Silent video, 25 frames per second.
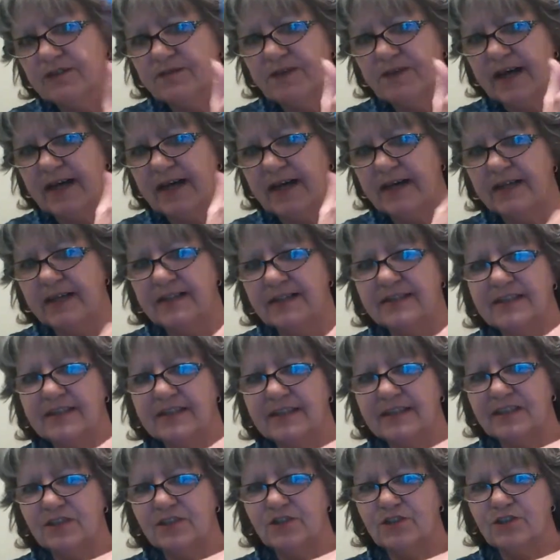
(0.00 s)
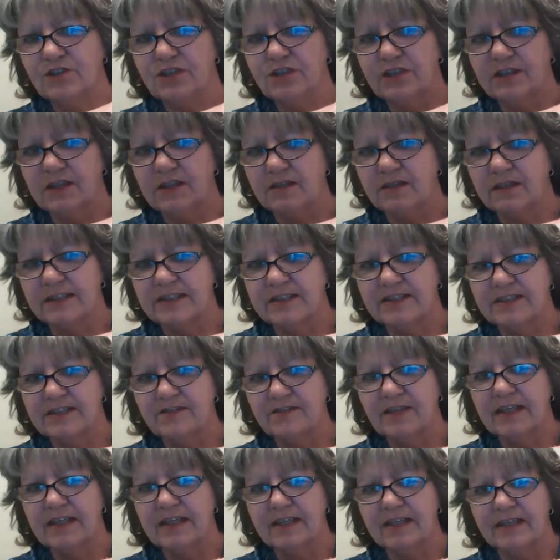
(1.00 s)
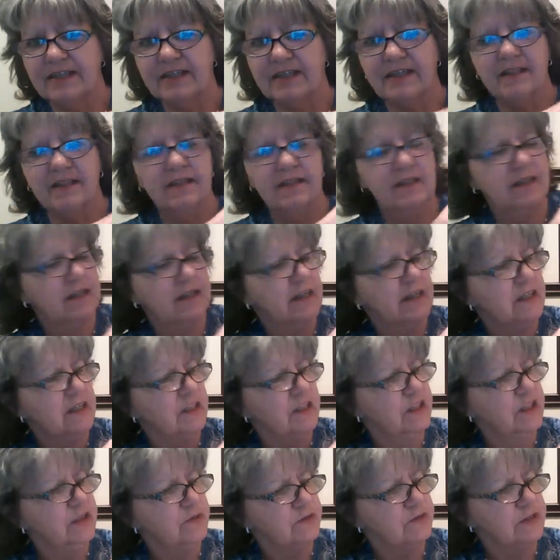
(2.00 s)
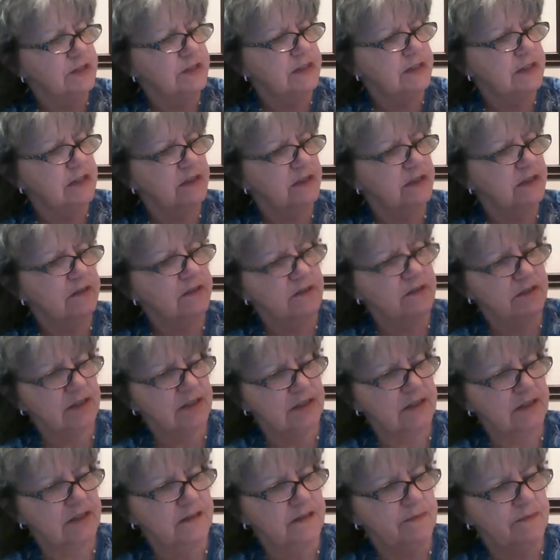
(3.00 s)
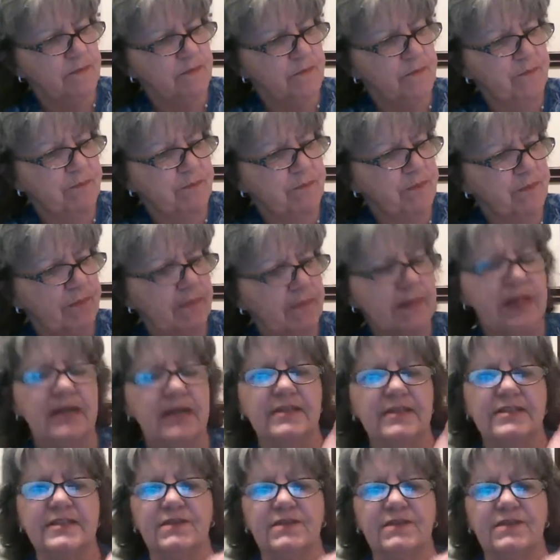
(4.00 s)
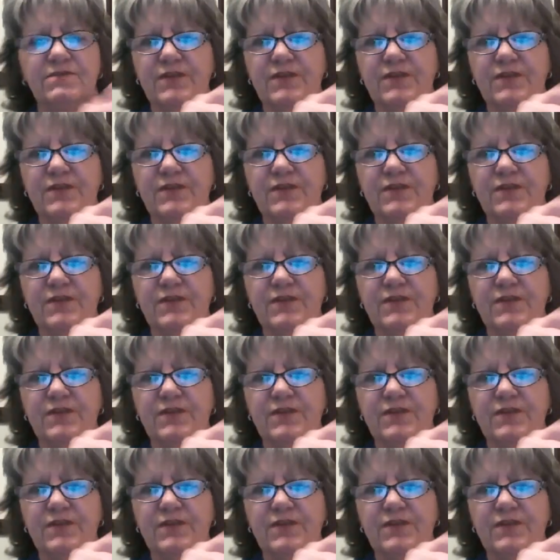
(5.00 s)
flags, and then there's just all kinds of Canada cute stickers and stuff